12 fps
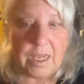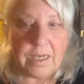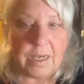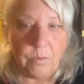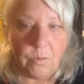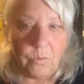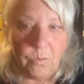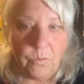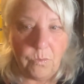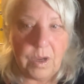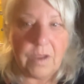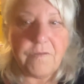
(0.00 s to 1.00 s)
And it,
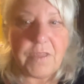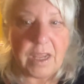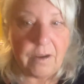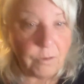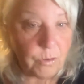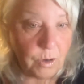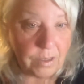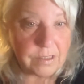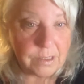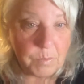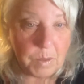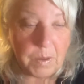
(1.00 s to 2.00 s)
if that ever
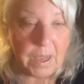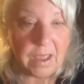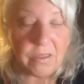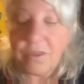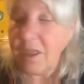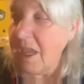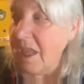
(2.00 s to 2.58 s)
crosses my path,